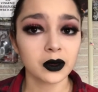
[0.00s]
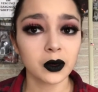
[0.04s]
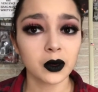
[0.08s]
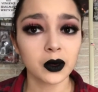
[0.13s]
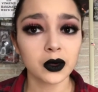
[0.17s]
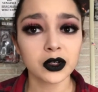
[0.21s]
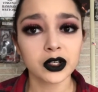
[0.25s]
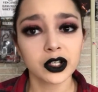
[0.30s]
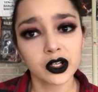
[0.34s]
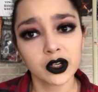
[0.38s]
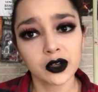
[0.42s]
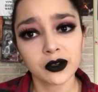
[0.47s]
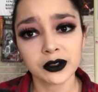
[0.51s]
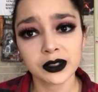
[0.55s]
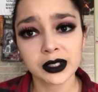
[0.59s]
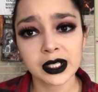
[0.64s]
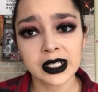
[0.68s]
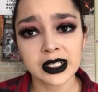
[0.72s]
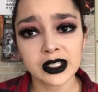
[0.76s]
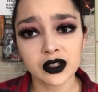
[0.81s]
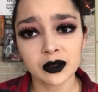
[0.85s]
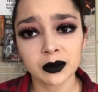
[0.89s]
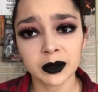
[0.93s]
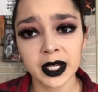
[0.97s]
order it over
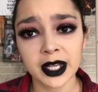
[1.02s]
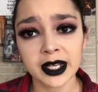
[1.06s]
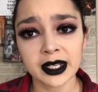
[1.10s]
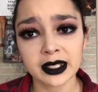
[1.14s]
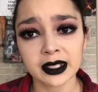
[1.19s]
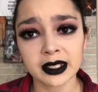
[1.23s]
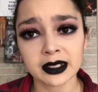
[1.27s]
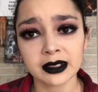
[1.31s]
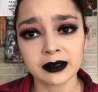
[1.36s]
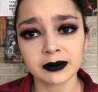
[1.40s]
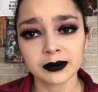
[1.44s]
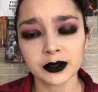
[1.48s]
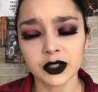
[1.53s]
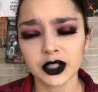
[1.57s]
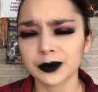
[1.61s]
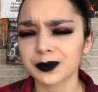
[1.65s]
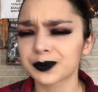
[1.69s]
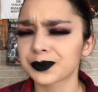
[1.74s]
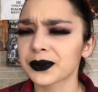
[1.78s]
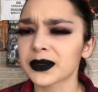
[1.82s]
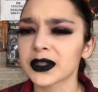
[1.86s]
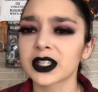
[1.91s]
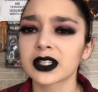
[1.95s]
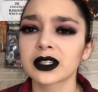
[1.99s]
ice or blended,
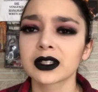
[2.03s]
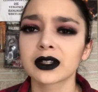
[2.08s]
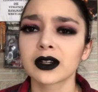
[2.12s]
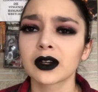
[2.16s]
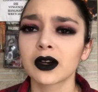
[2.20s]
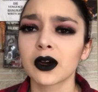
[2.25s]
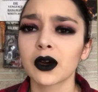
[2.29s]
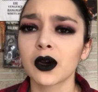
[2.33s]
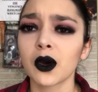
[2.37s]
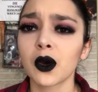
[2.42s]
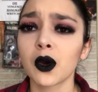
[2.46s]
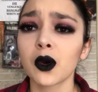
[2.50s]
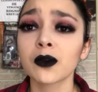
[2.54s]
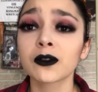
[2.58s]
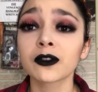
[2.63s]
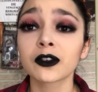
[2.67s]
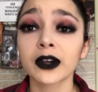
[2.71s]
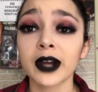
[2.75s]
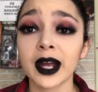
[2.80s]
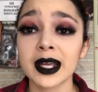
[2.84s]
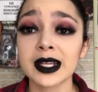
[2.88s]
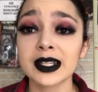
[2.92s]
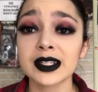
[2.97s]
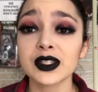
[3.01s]
or
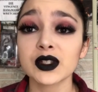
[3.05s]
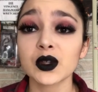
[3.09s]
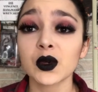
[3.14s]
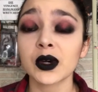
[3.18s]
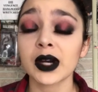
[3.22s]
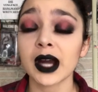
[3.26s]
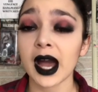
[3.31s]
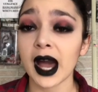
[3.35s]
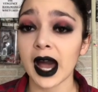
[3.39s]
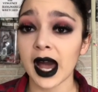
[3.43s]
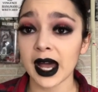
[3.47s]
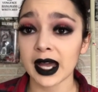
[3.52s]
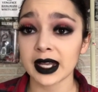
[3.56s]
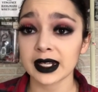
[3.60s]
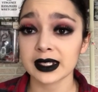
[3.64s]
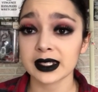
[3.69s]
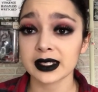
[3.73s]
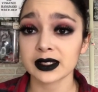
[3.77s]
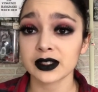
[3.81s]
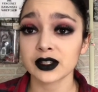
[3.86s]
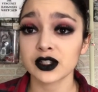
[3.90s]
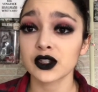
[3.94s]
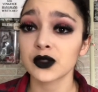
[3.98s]
over ice or hot.